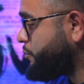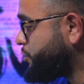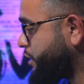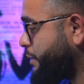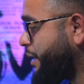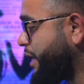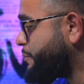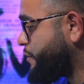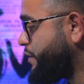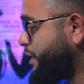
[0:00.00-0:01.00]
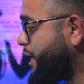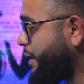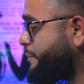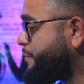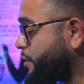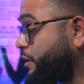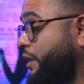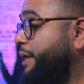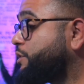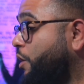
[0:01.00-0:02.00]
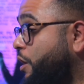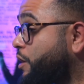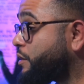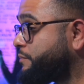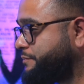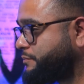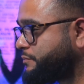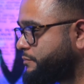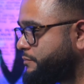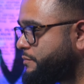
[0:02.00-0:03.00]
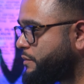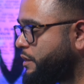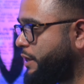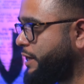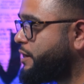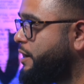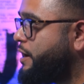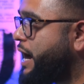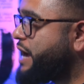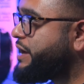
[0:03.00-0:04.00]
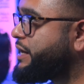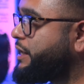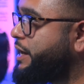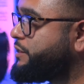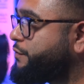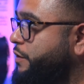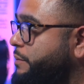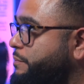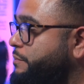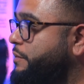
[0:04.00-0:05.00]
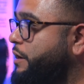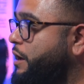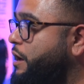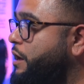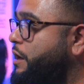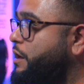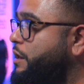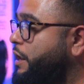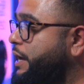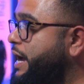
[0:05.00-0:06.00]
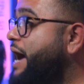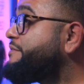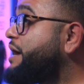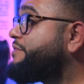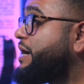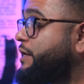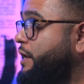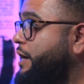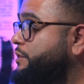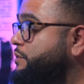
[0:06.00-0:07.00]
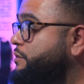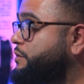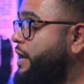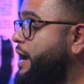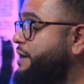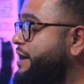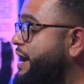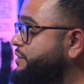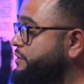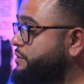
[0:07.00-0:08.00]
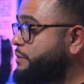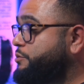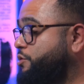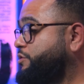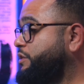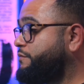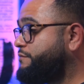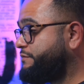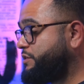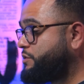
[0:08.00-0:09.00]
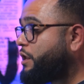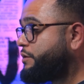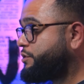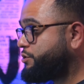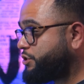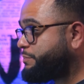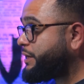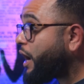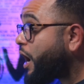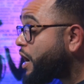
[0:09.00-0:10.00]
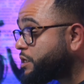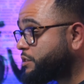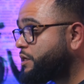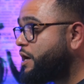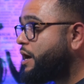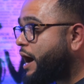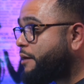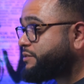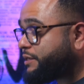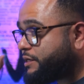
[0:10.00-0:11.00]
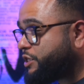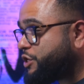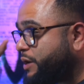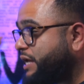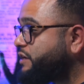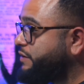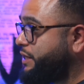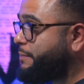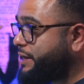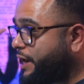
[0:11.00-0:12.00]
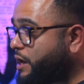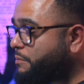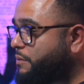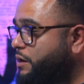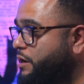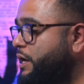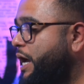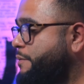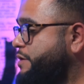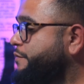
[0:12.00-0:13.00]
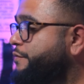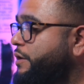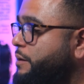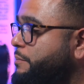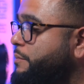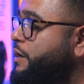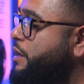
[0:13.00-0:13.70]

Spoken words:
just get paid more; they keep their clients longer. Like I've had clients from like I've had clients that I've had since I was charging $15, just because I was continuing elevating my game. It went from